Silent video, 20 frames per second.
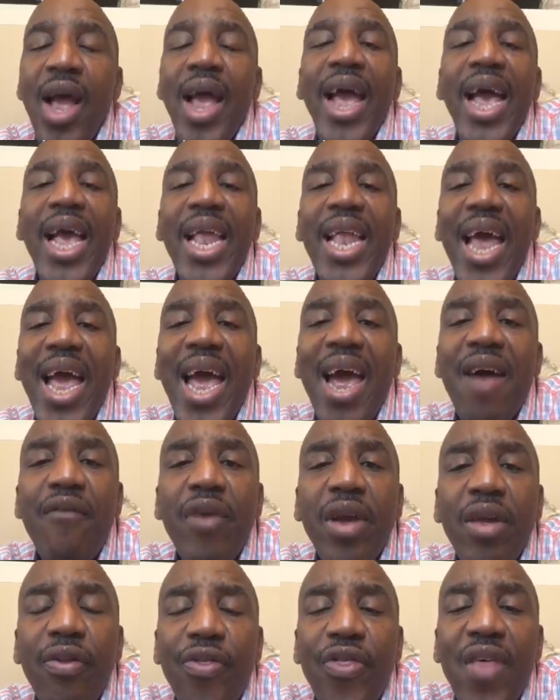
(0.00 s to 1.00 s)
And
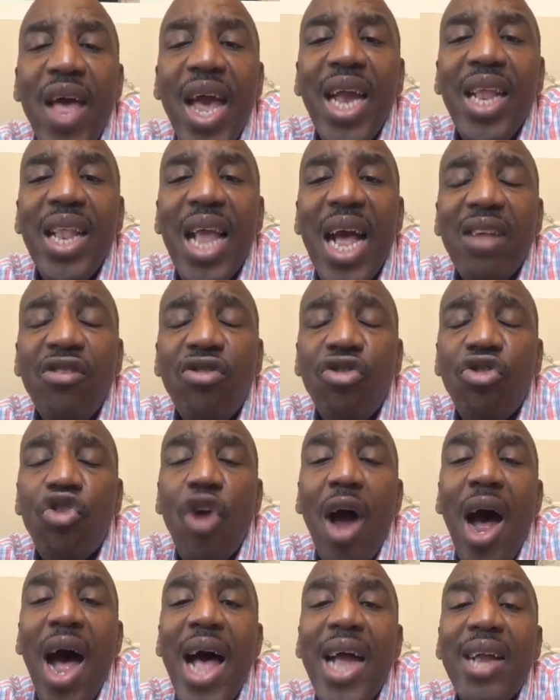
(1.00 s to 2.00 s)
everything that's
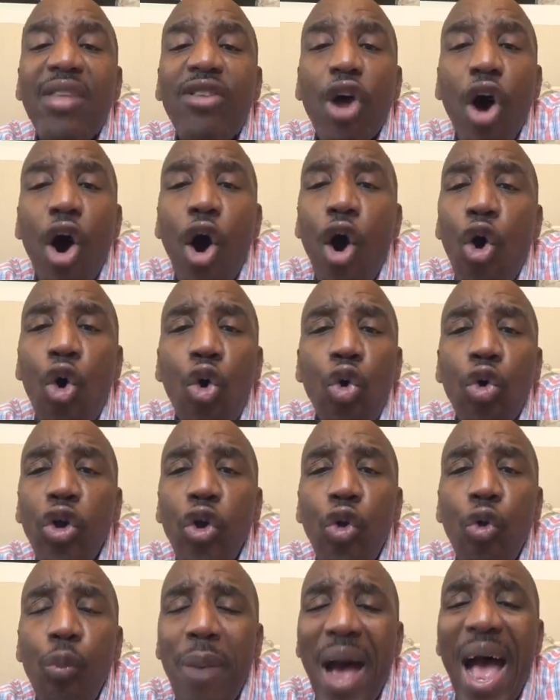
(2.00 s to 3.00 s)
tried to hold
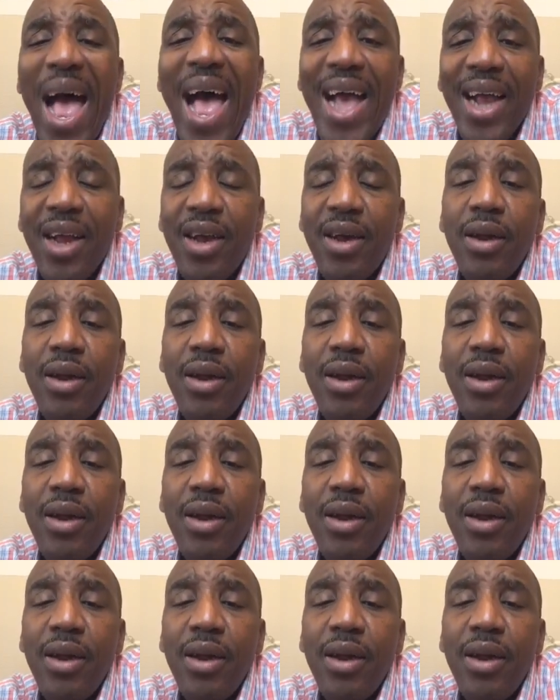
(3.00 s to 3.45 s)
you back